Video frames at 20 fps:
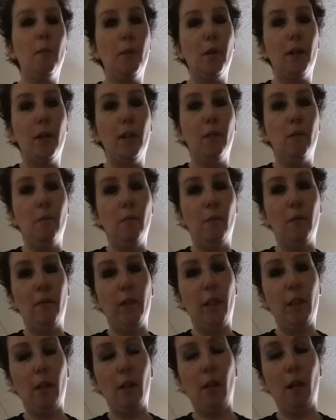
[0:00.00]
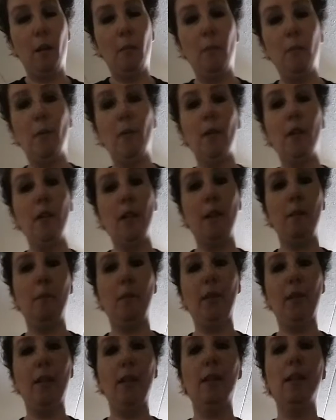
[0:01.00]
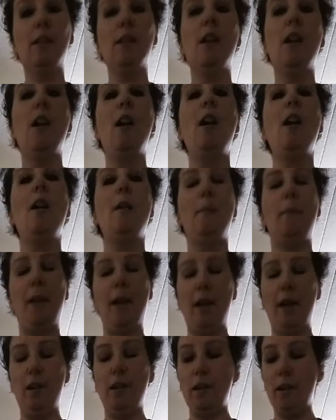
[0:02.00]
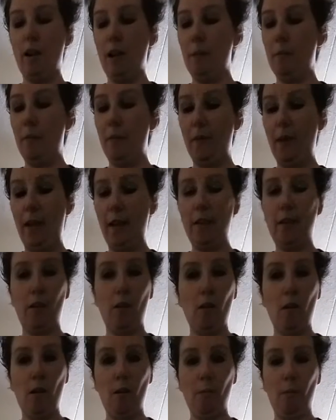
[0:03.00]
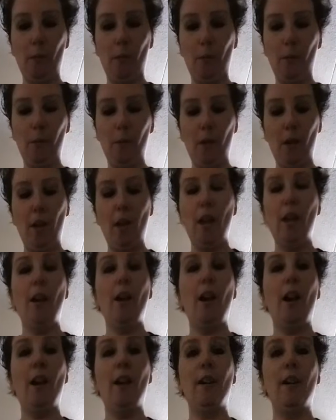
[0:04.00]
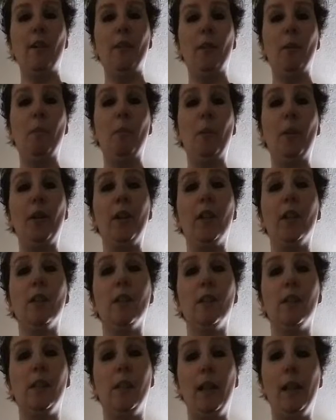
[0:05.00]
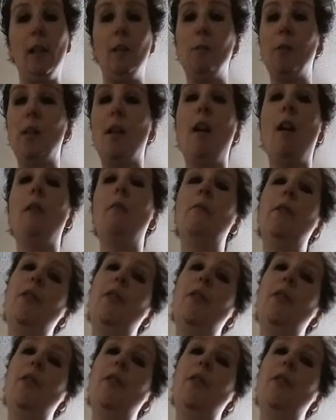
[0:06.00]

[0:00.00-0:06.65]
book and movie club, Nightbleeds, paired up as a combo the book Salem's Lot